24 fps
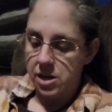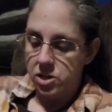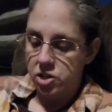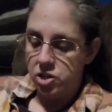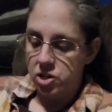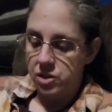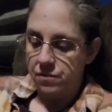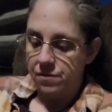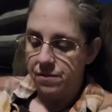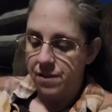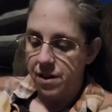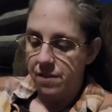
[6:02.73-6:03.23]
and
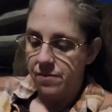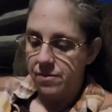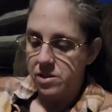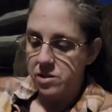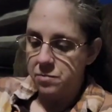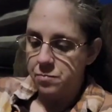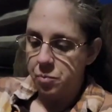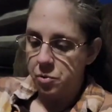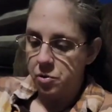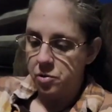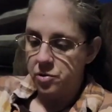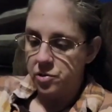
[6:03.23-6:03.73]
she found this
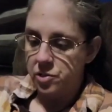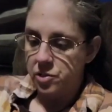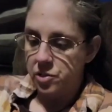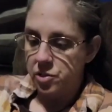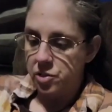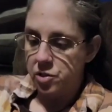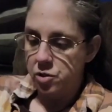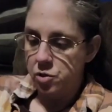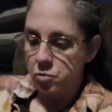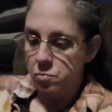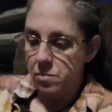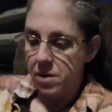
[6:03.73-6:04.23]
person
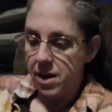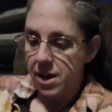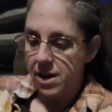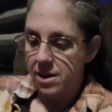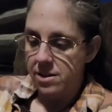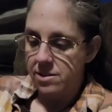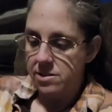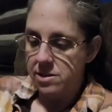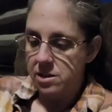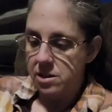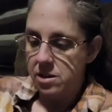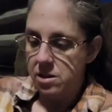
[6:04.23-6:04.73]
who
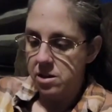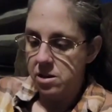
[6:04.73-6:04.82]
makes